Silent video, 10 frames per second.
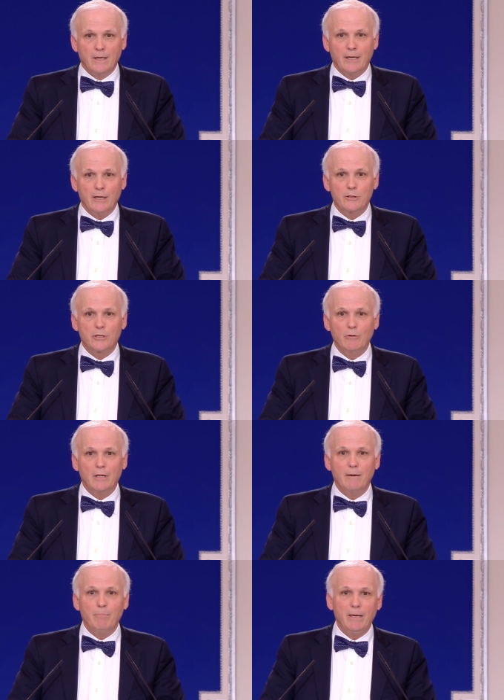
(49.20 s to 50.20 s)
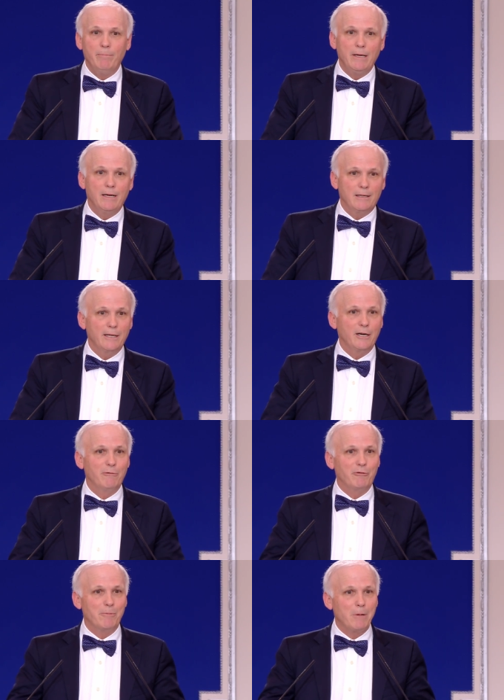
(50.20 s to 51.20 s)
And so let me be clear
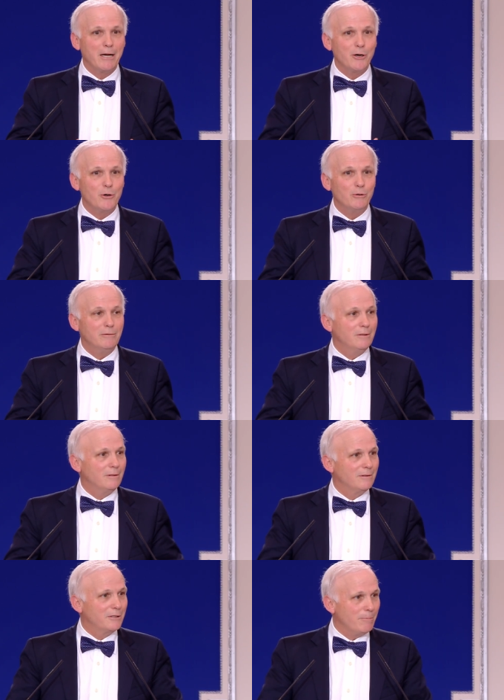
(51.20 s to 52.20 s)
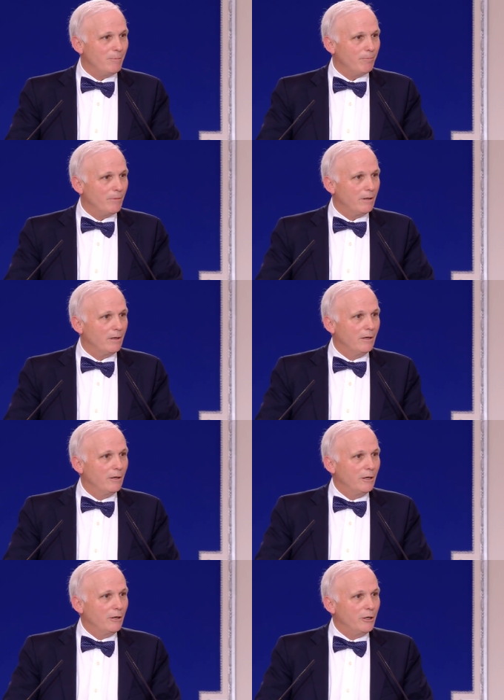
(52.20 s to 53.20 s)
from my own commitment.
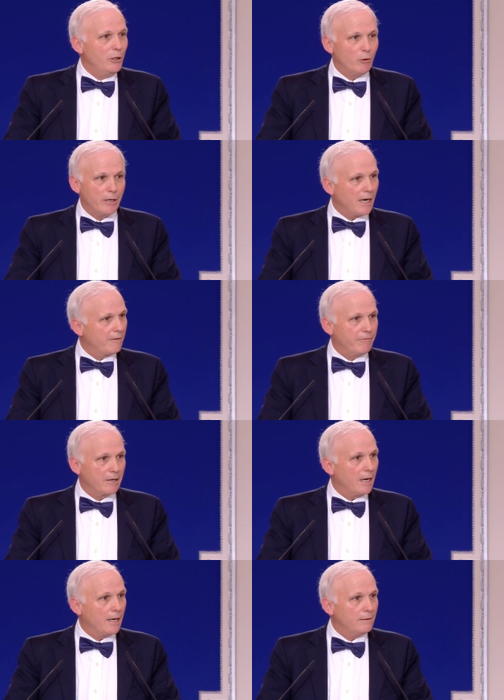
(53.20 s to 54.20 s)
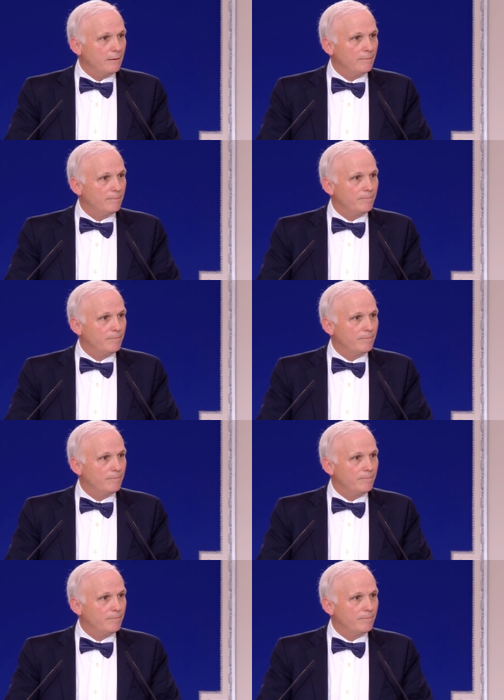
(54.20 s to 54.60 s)
You are not forgotten.